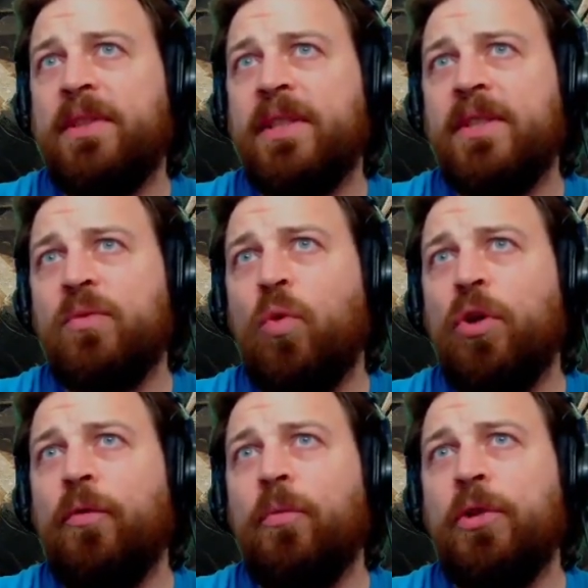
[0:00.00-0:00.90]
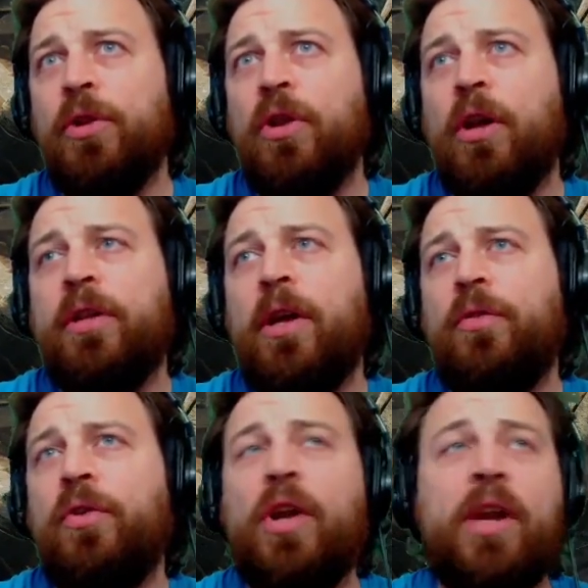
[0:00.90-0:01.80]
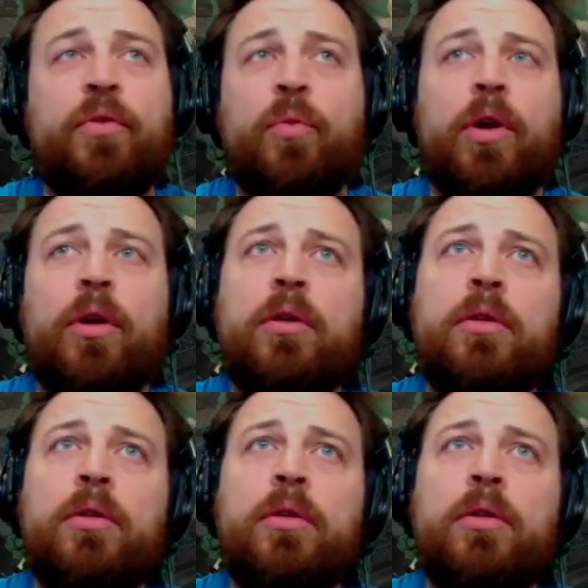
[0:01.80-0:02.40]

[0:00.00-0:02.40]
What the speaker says: This is one of them you can knock down. They're everywhere.